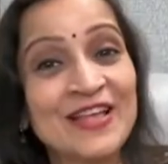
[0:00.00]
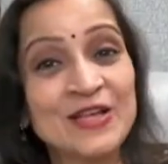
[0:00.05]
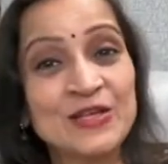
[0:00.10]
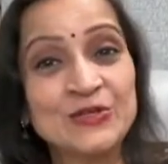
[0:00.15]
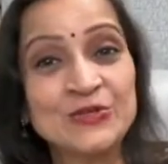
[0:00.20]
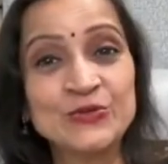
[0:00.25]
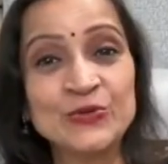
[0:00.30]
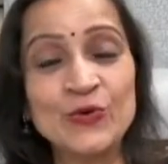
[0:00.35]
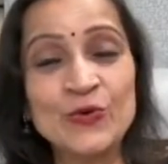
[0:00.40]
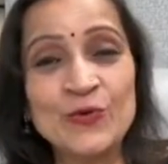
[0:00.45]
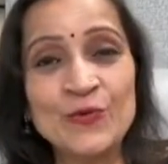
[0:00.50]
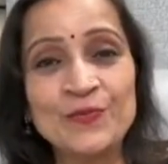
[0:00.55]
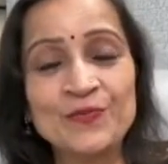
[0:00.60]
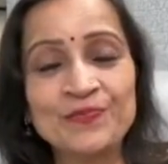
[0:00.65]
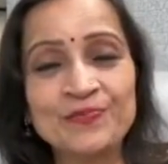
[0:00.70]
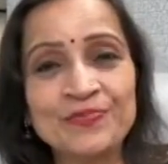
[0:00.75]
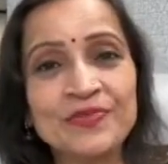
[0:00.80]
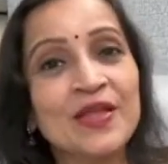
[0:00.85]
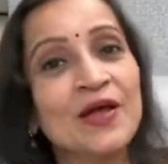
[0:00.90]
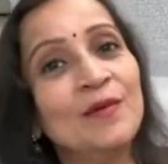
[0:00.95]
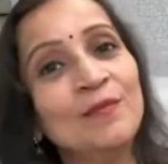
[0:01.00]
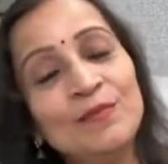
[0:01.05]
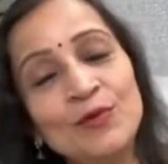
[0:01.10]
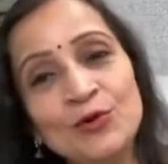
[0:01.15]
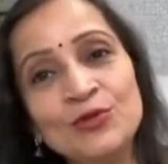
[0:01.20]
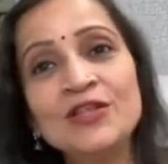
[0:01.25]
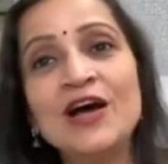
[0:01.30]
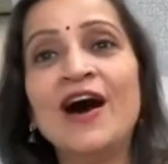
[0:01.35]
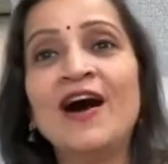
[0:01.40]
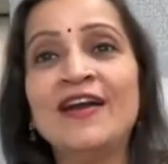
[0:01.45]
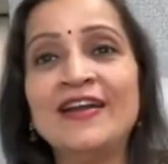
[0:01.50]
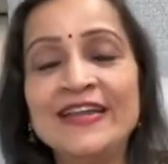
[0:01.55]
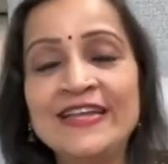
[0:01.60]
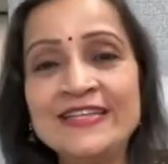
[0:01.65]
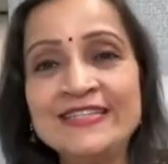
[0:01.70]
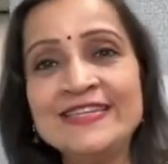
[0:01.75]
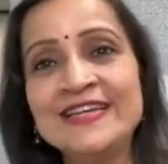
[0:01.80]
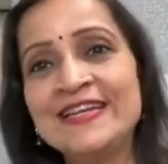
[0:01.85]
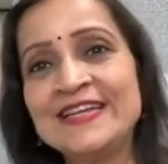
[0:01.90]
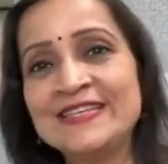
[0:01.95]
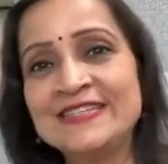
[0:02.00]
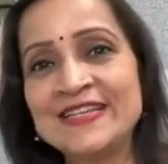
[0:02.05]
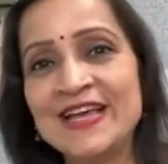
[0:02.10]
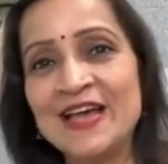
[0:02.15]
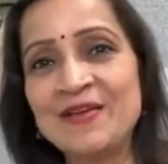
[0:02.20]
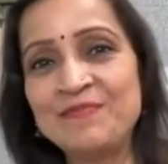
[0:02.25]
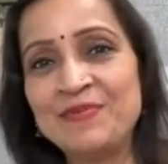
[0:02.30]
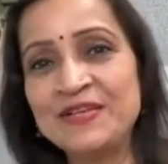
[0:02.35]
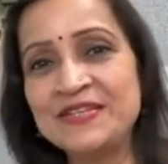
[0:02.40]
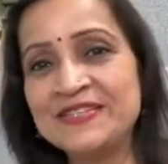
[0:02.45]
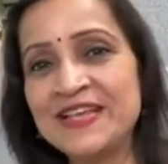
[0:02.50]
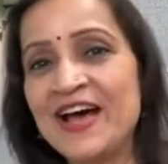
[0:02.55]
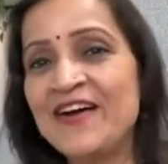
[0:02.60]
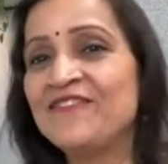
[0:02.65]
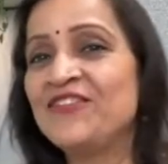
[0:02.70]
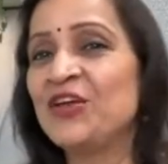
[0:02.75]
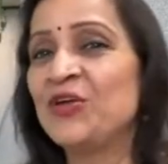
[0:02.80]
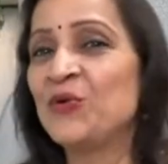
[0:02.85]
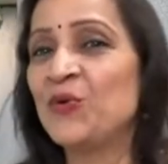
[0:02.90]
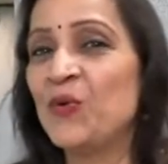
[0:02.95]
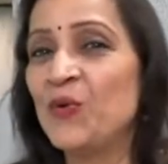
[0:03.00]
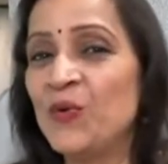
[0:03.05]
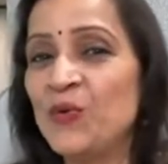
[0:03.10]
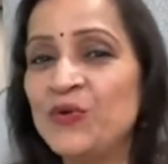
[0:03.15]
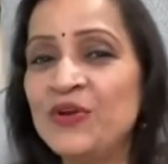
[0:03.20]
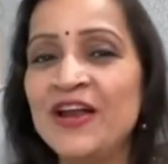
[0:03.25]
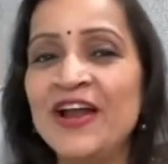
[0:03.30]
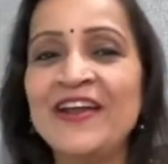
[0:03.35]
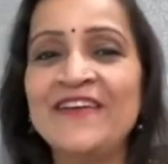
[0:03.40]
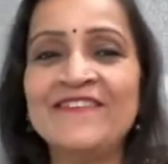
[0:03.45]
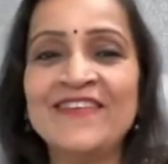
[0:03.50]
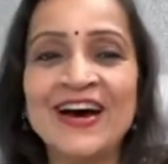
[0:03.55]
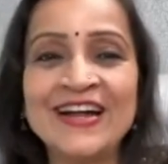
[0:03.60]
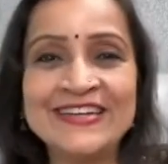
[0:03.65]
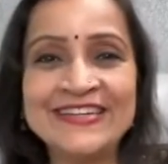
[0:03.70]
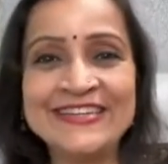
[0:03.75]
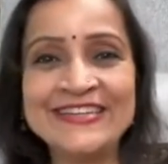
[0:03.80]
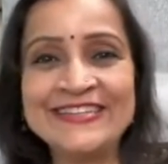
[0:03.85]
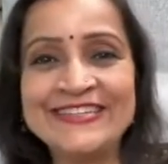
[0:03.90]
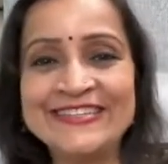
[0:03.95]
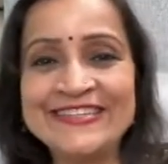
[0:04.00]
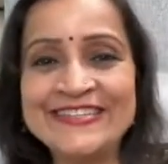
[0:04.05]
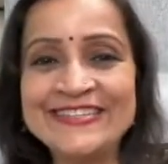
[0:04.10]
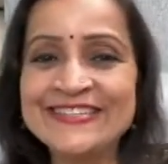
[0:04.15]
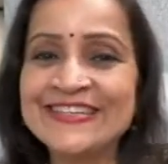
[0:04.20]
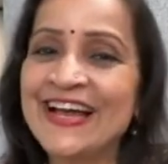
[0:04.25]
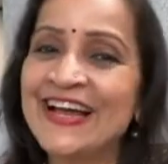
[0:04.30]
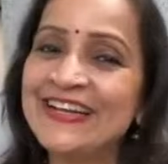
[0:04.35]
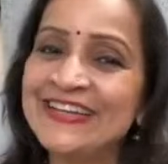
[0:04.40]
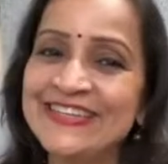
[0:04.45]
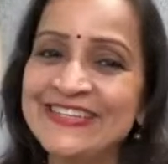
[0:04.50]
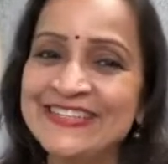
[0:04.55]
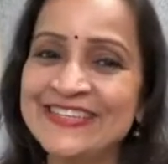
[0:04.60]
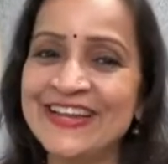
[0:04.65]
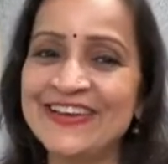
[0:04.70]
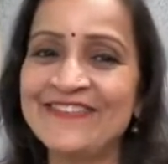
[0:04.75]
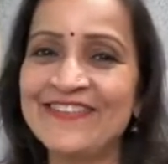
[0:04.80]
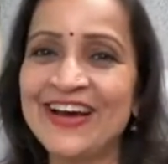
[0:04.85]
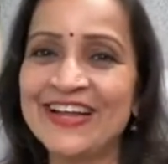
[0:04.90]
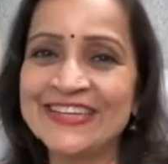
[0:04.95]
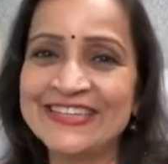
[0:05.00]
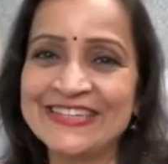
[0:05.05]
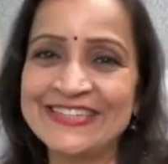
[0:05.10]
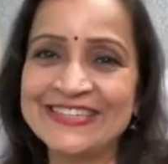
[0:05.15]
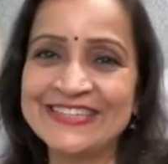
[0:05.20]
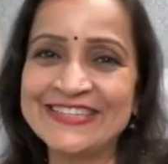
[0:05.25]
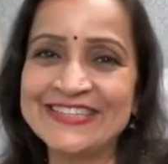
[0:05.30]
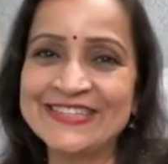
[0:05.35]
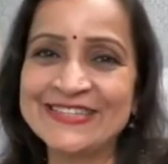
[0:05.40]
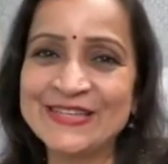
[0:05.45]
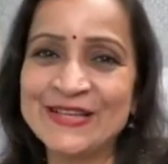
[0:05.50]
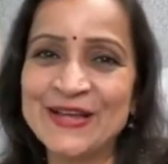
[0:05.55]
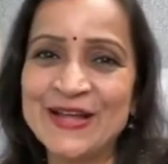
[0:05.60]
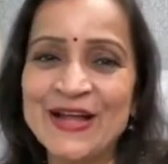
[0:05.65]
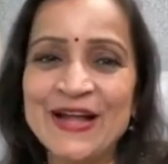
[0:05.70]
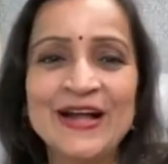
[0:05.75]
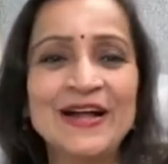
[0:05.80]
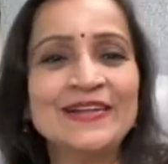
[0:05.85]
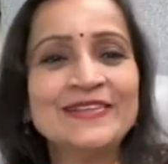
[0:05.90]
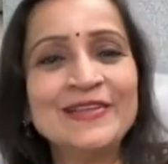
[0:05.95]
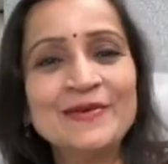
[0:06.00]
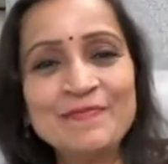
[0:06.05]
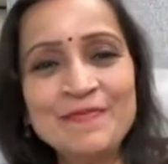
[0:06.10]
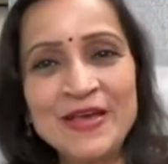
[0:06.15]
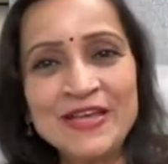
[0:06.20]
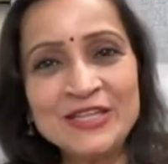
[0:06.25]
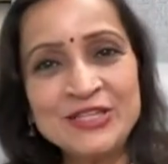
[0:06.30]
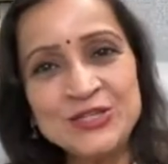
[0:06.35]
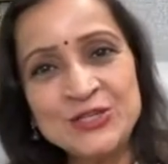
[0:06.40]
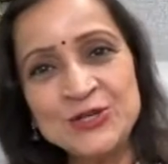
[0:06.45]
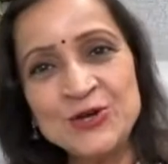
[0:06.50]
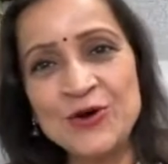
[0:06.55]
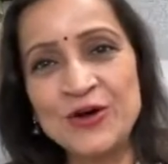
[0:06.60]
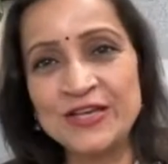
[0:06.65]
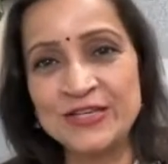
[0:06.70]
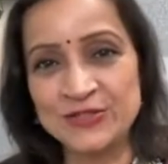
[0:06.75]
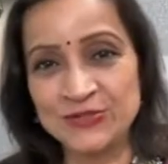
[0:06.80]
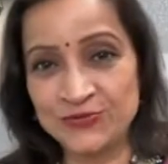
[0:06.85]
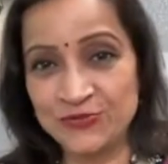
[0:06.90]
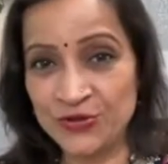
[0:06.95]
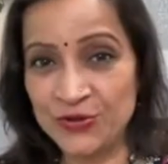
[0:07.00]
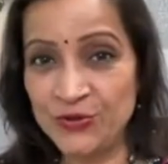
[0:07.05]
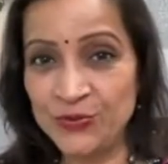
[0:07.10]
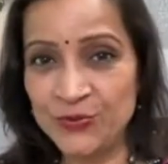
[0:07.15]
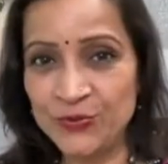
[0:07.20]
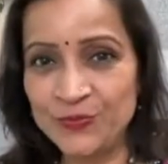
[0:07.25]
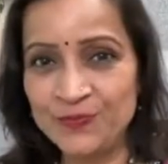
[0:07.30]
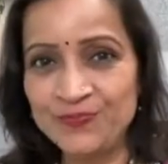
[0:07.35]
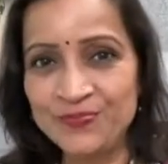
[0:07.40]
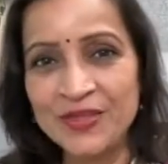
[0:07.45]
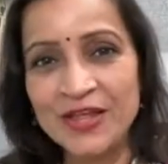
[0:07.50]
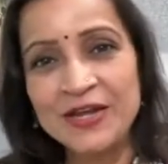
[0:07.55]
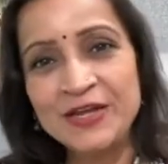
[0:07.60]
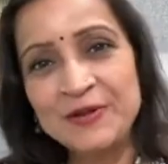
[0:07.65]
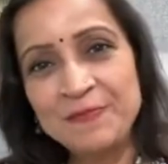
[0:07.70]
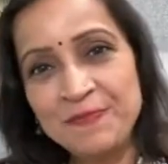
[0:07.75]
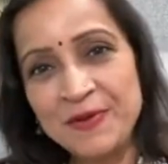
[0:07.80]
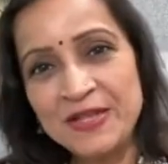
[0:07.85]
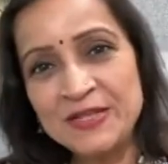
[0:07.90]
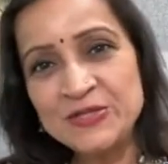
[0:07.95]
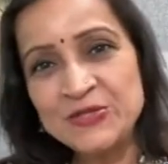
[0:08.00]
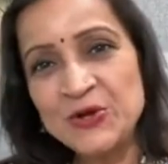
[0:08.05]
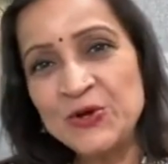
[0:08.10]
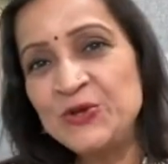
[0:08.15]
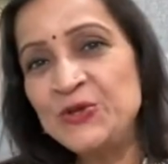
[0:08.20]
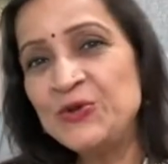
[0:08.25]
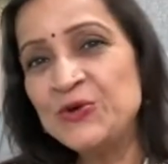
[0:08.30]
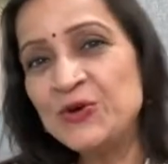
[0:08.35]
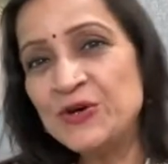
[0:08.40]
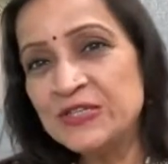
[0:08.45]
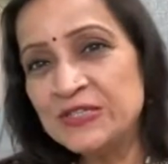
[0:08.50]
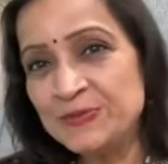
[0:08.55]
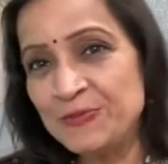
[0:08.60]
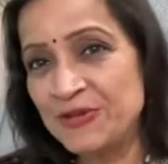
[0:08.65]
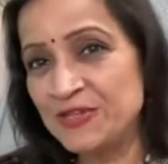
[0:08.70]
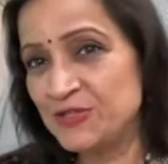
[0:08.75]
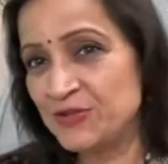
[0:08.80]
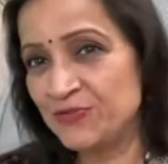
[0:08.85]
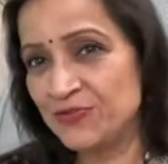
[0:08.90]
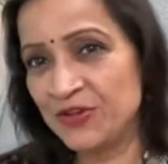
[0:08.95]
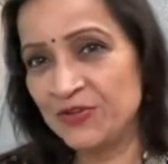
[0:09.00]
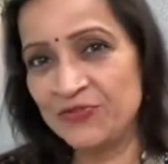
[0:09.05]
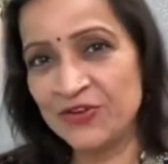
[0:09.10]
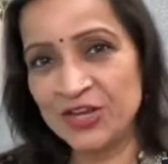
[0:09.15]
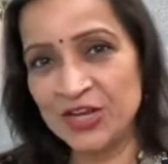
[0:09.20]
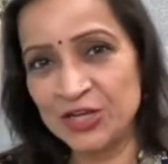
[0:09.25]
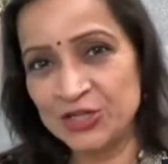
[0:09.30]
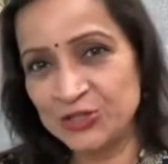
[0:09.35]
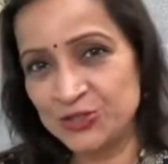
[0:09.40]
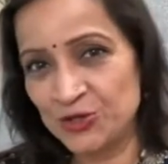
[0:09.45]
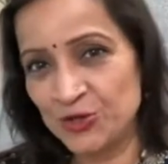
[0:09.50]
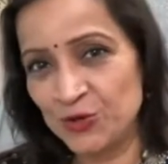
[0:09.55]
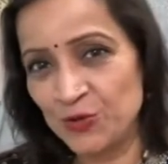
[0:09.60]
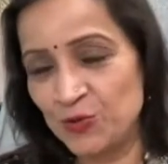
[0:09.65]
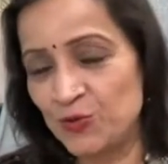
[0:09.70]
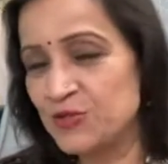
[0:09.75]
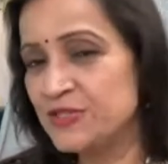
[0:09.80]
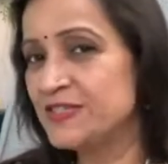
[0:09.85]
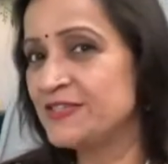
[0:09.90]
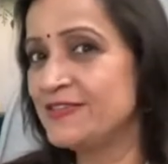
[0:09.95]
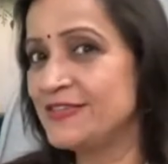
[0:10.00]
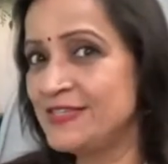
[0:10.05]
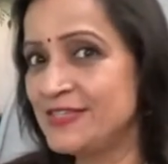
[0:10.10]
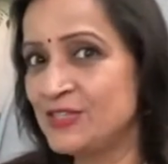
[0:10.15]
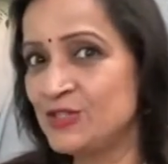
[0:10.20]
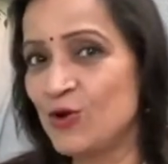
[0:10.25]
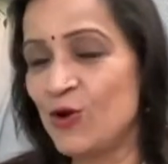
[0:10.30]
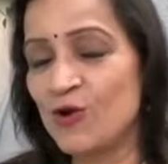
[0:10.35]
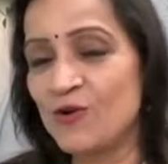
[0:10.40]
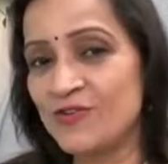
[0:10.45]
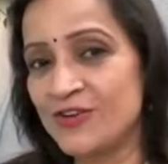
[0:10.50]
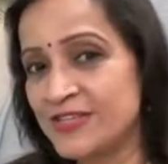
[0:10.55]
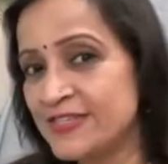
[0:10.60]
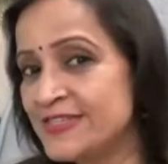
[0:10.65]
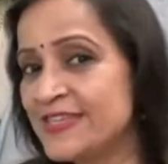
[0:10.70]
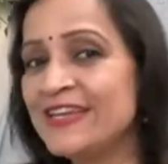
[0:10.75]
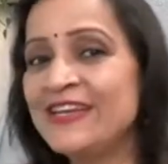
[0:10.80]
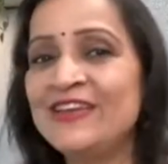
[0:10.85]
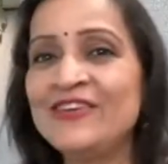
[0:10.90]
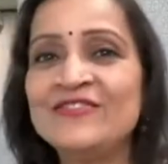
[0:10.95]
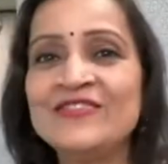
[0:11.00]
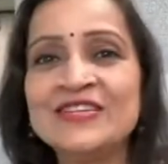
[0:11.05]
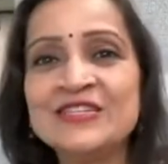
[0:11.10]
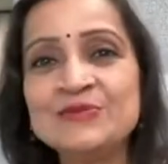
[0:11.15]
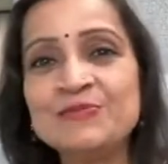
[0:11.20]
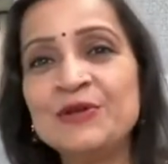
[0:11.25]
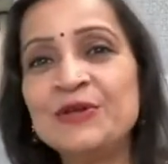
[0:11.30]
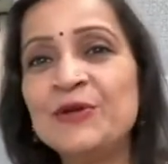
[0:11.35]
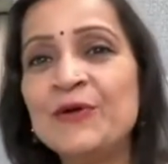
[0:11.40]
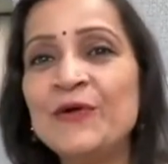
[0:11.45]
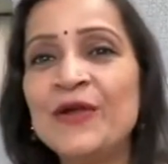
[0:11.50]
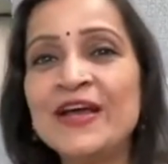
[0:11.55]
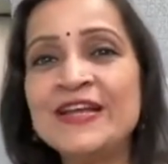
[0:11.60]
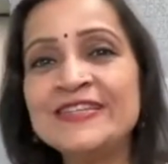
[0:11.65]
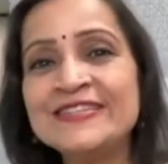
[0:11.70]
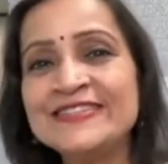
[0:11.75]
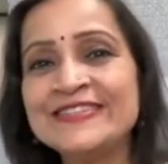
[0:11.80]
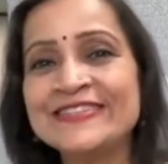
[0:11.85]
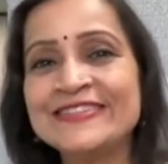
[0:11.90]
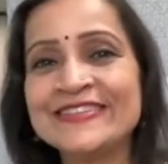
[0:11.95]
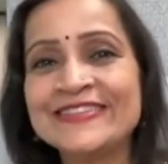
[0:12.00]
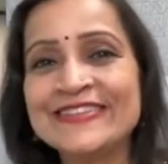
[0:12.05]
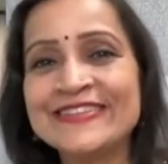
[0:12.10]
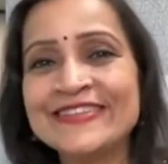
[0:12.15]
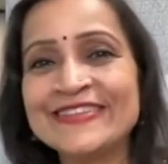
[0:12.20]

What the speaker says: So, both RDs and SIPs have their own advantages and disadvantages. The best choice for you depends on your specific financial goals, risk tolerance, and investment horizon.